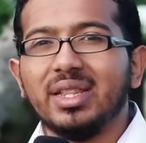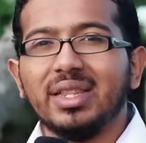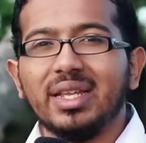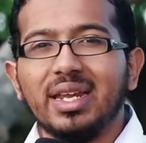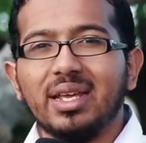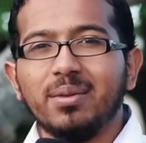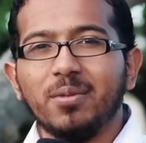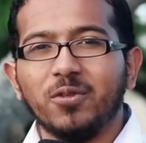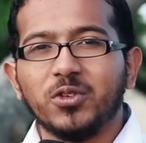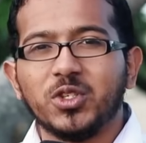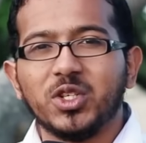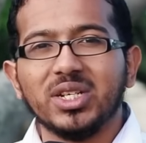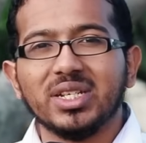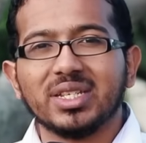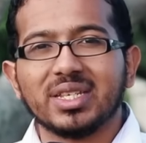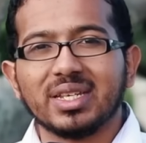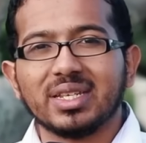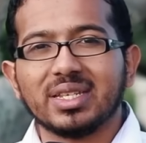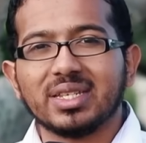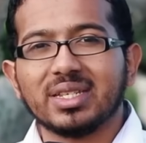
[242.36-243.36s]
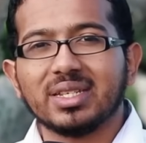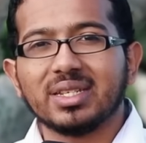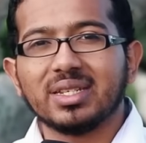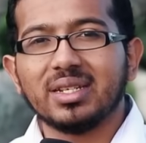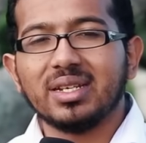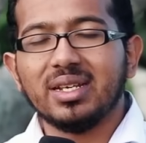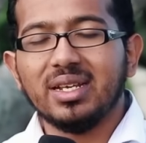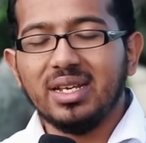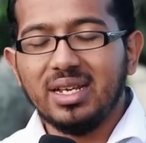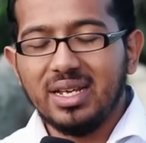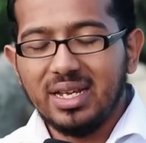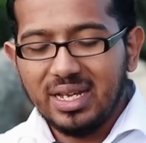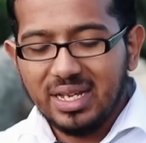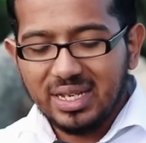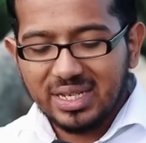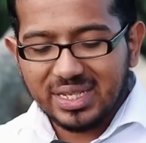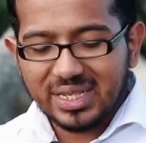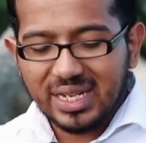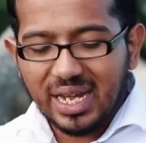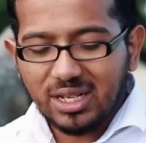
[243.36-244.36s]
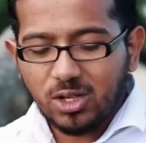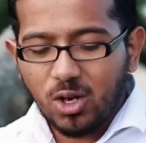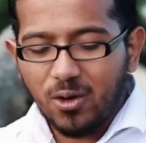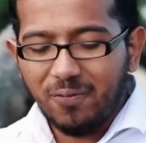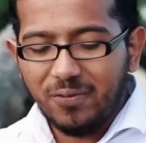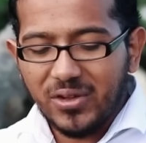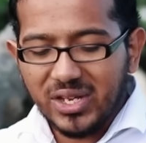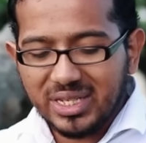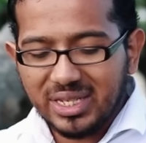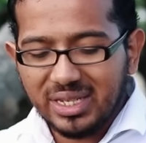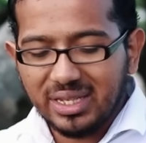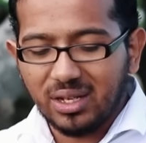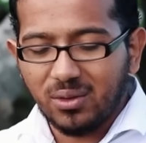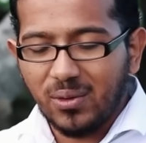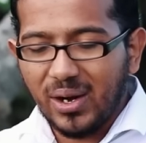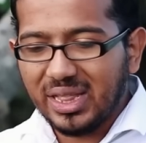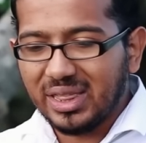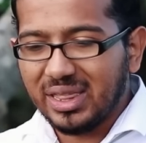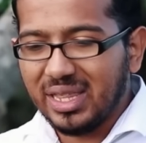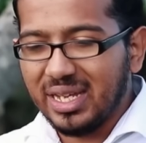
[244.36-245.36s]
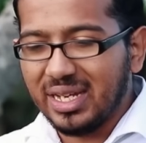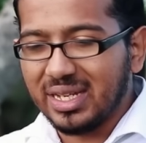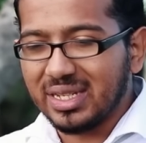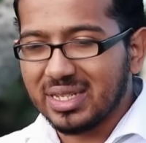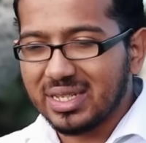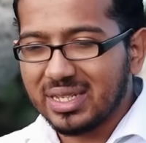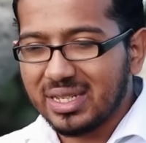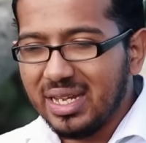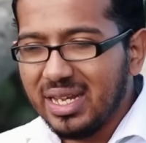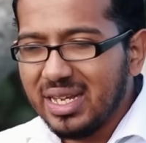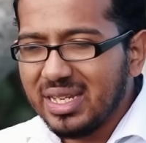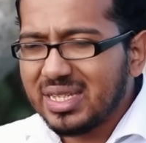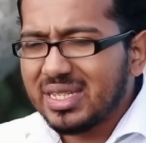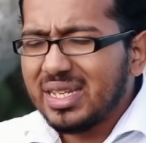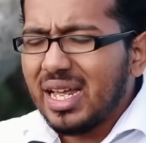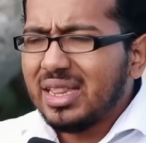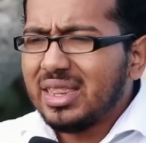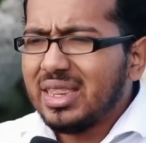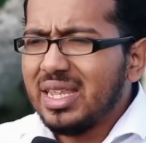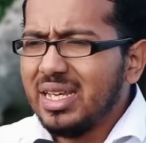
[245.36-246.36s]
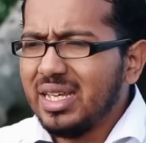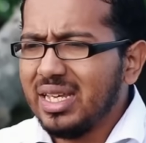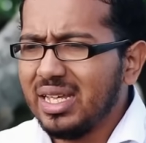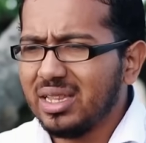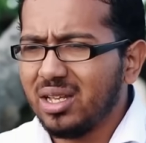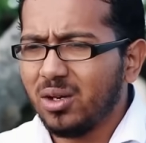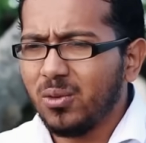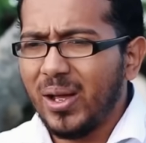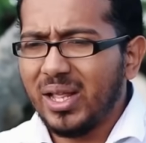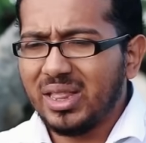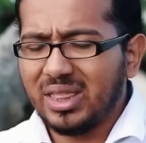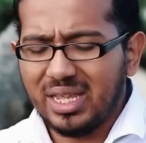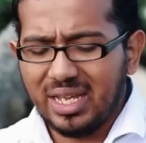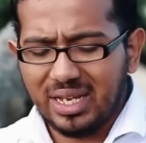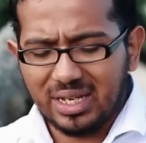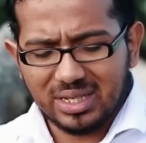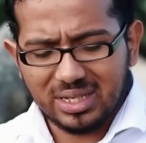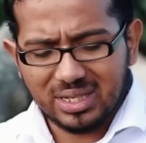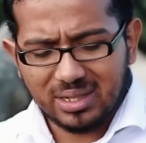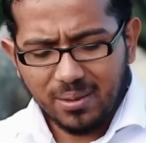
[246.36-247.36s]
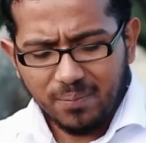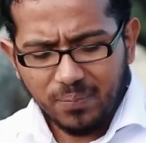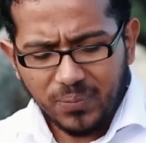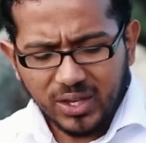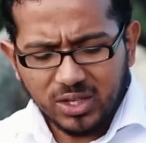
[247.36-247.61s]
in the name of Jesus. Start confessing the right things. Start thinking the right things.